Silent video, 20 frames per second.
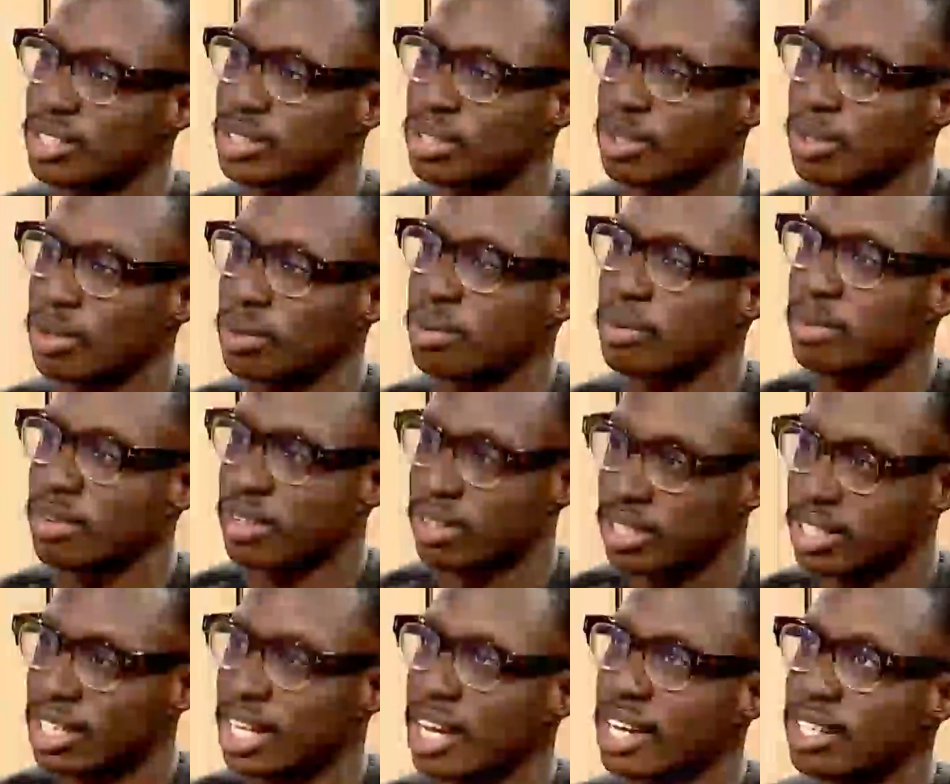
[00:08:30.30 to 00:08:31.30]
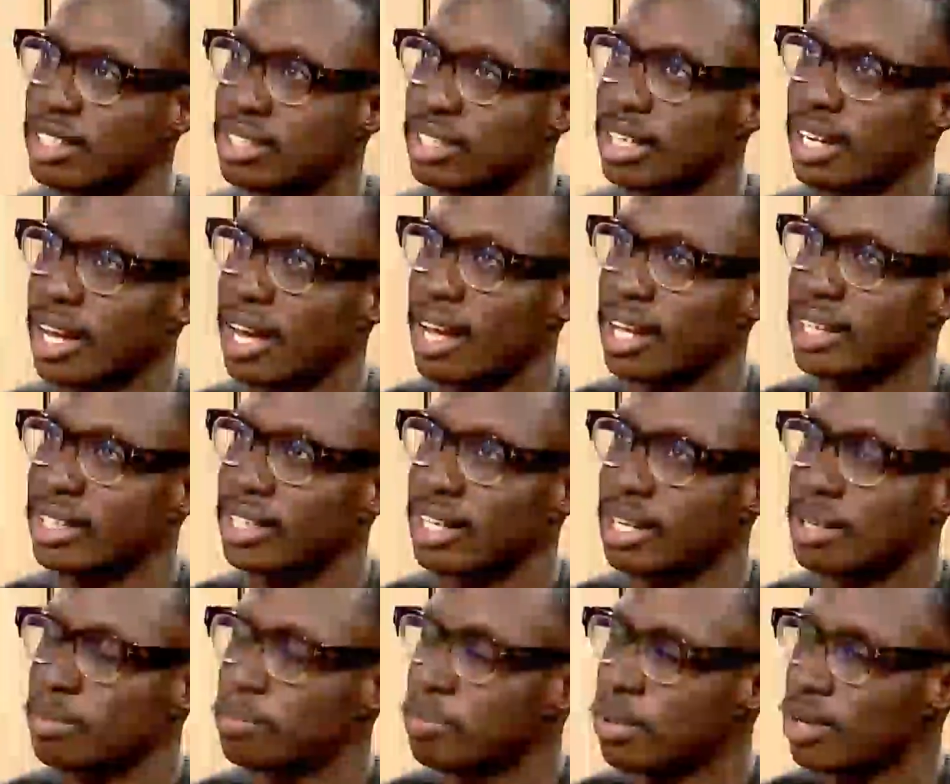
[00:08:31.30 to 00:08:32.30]
So that, and
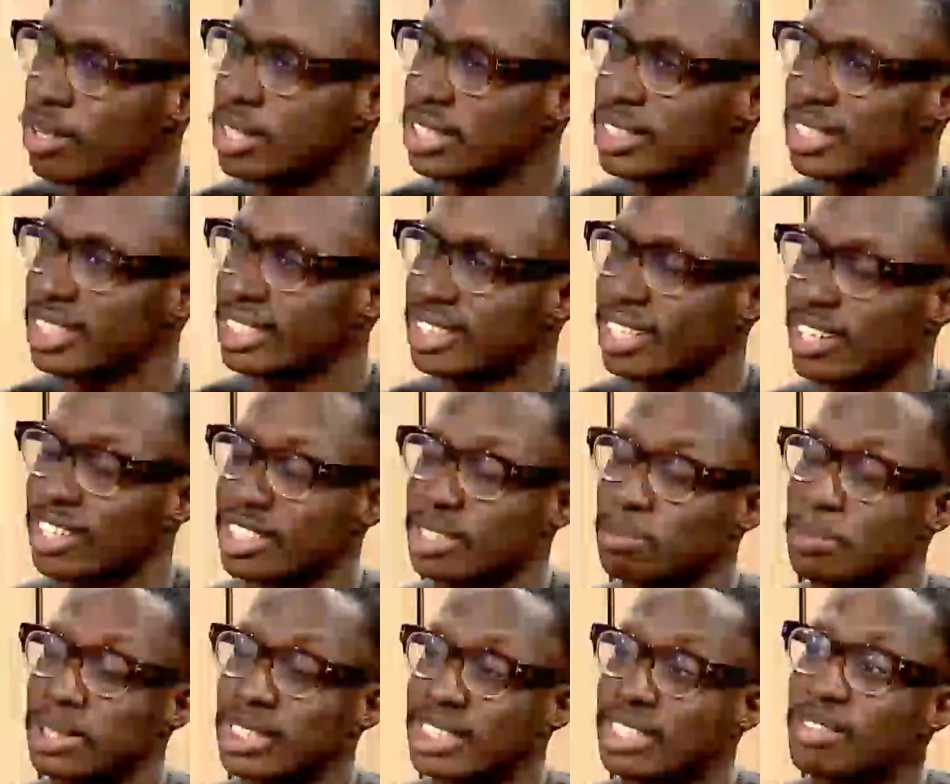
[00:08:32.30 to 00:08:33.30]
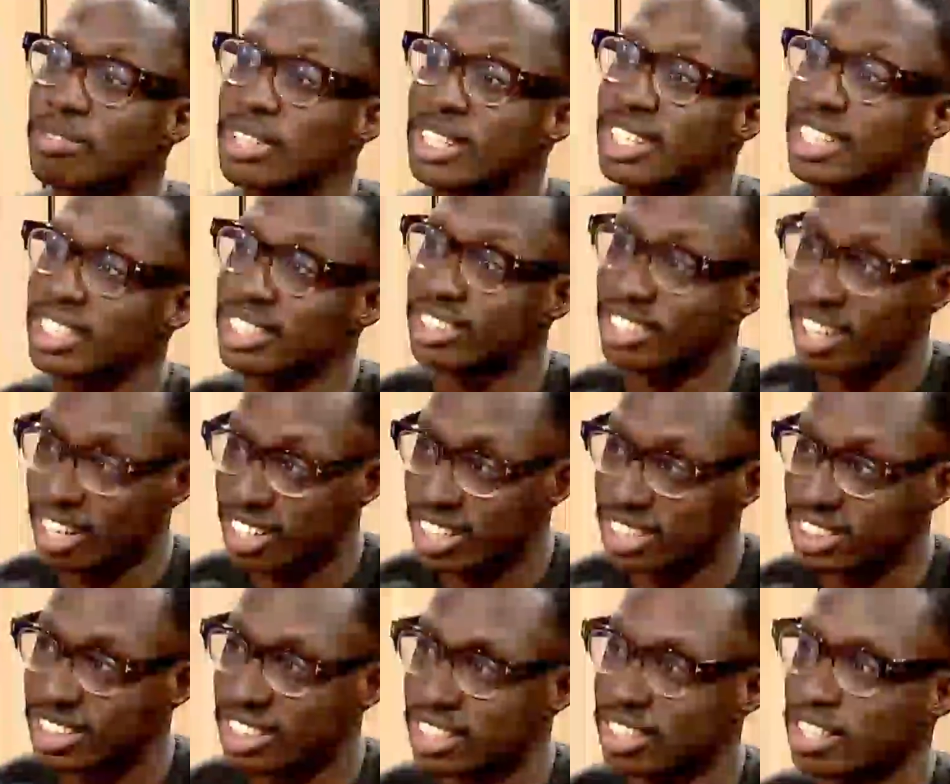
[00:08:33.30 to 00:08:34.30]
then policies that are specifically
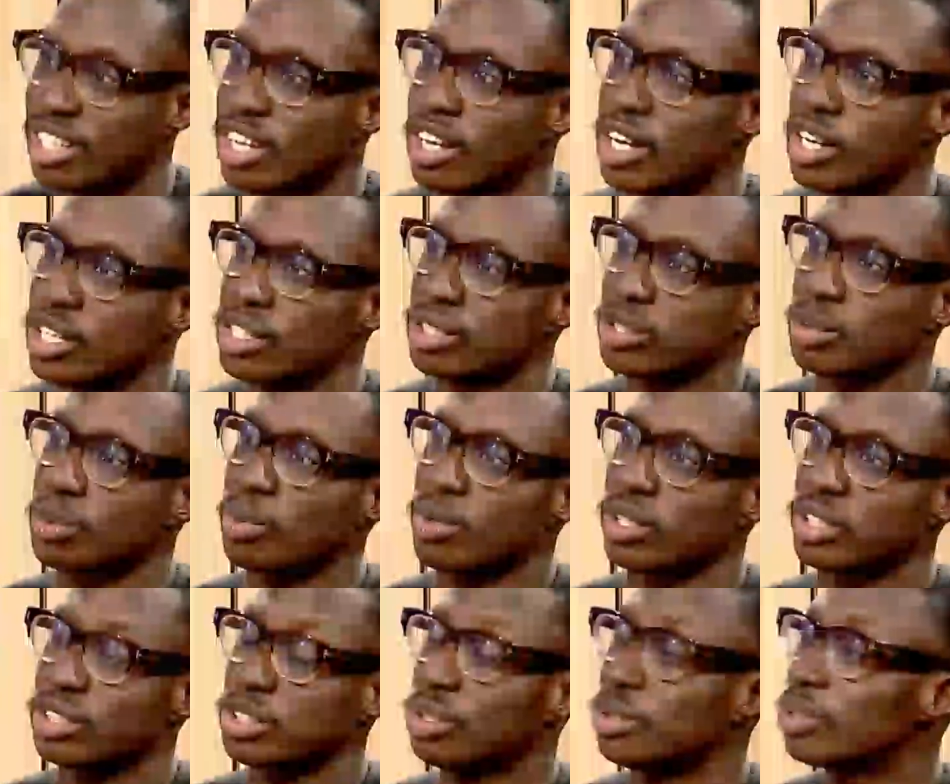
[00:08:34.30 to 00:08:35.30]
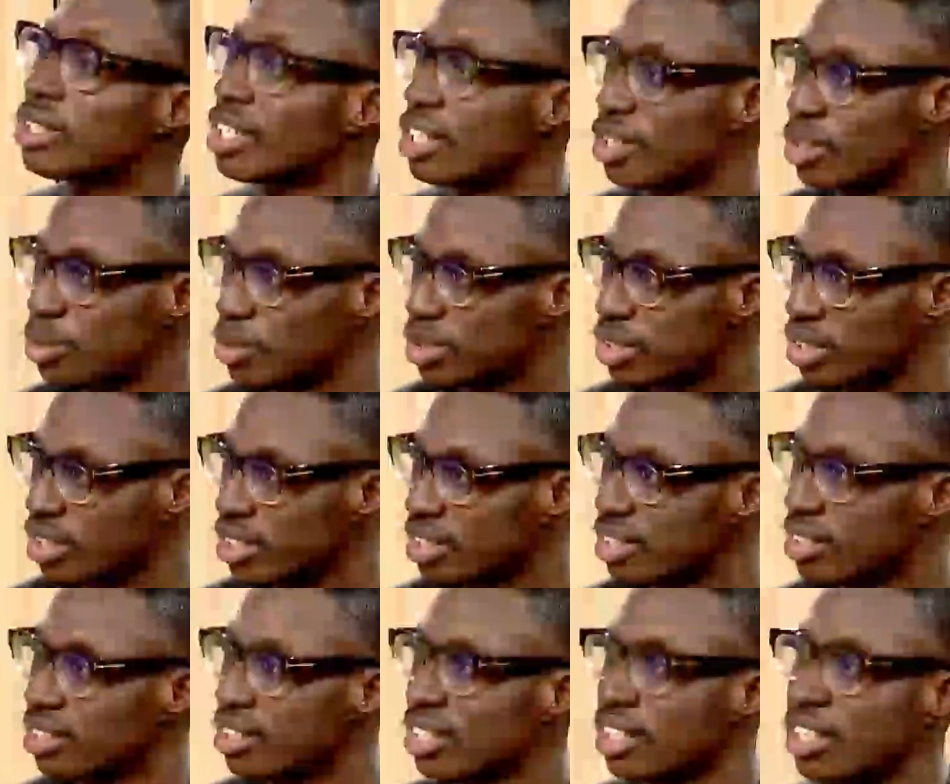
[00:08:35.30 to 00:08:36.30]
targeted towards youth inclusion
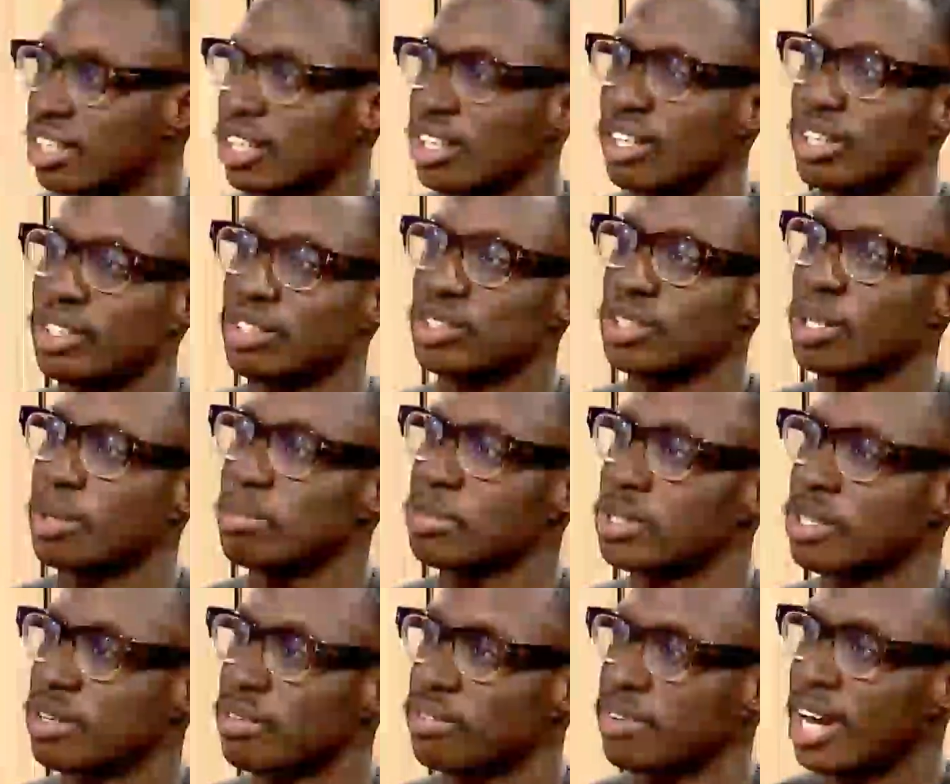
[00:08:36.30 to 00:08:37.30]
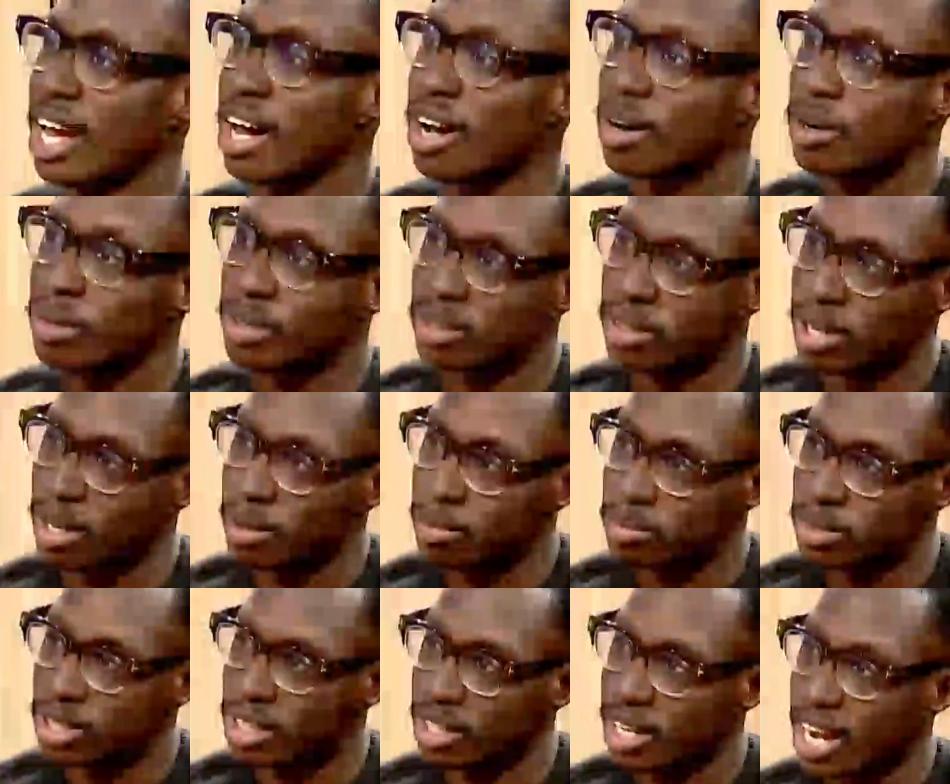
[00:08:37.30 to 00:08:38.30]
in terms of how
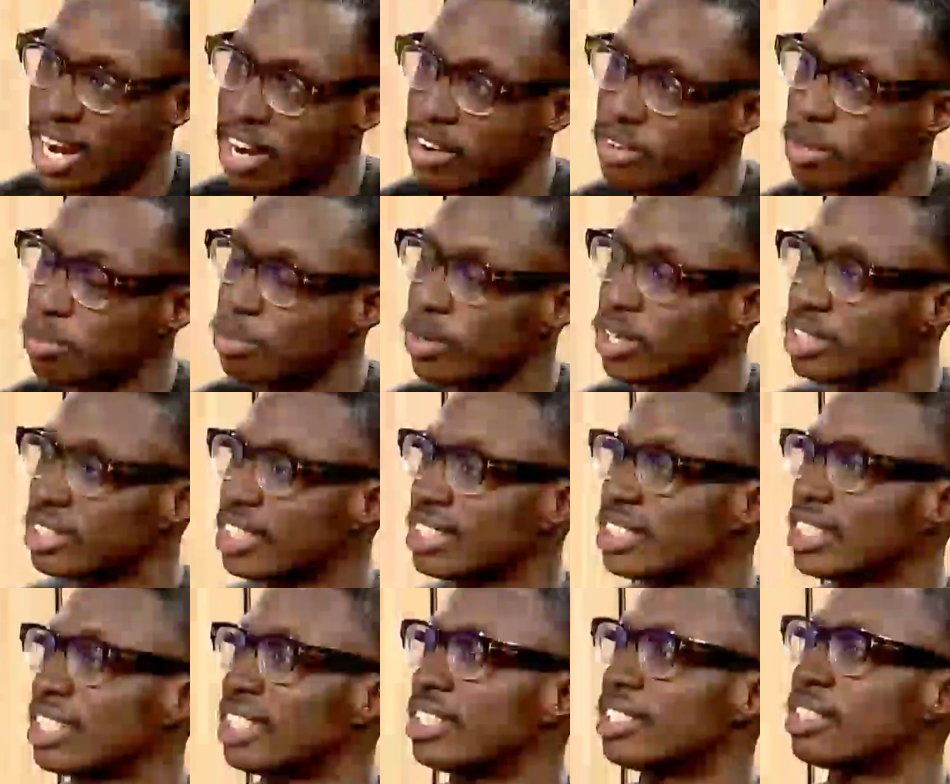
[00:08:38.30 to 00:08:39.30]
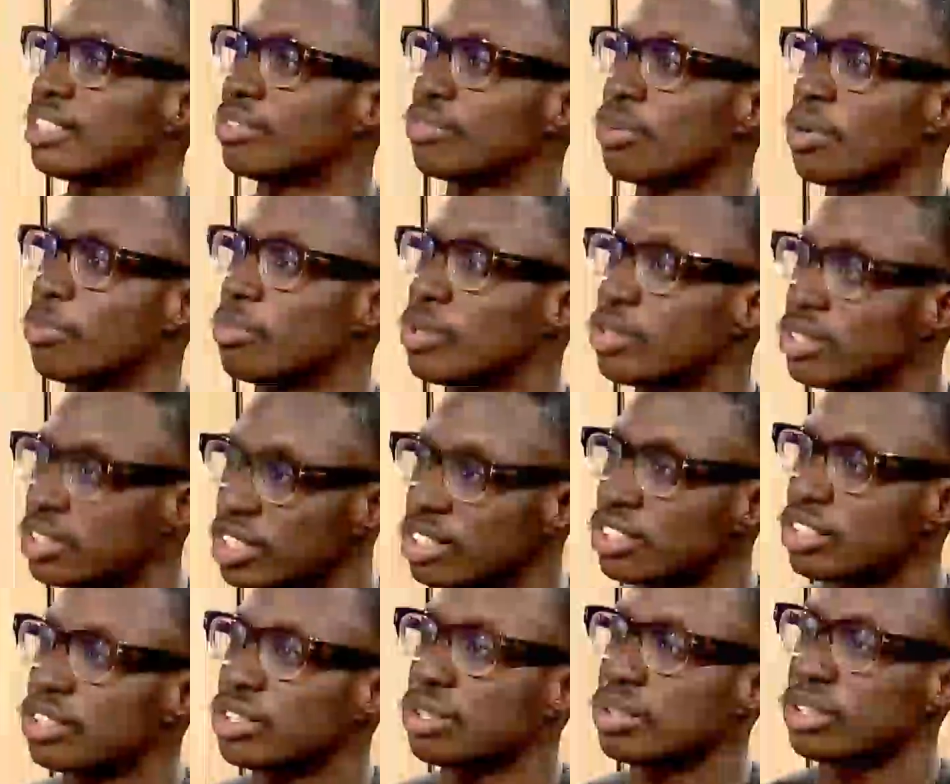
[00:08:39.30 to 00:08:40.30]
the hiring process is for most
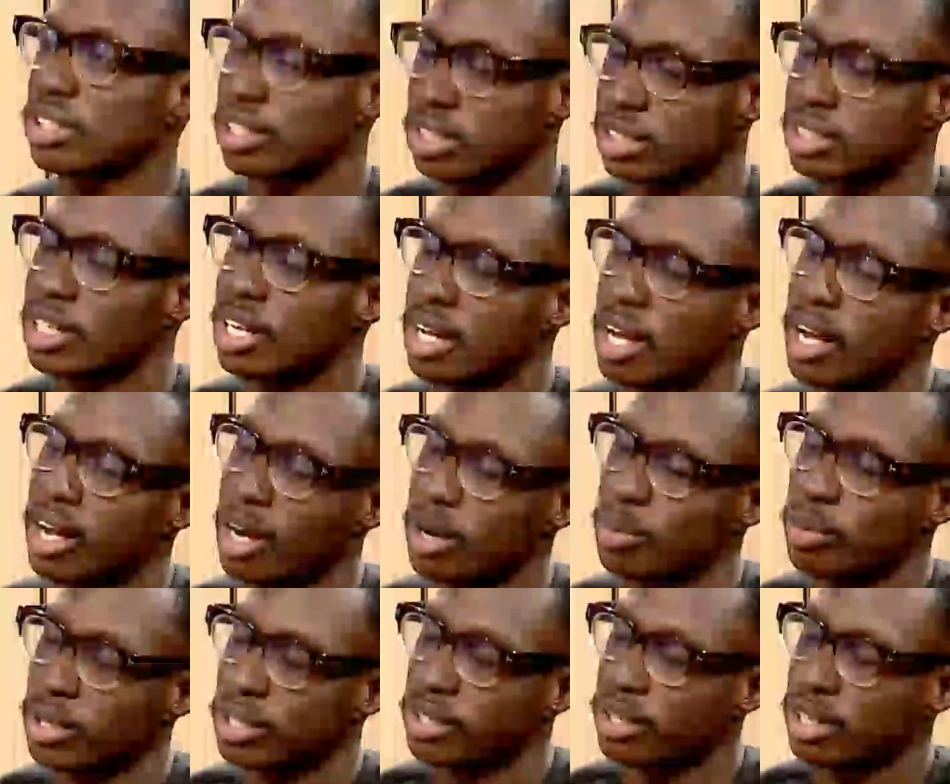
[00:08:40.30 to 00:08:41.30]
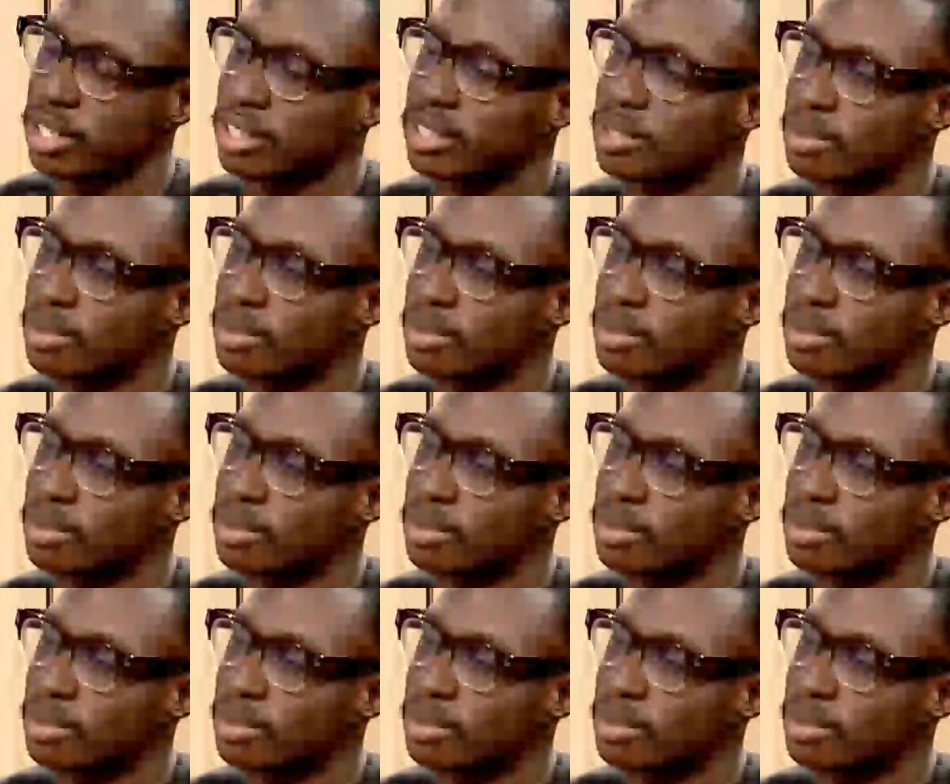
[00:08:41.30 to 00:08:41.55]
institutions and whatnot.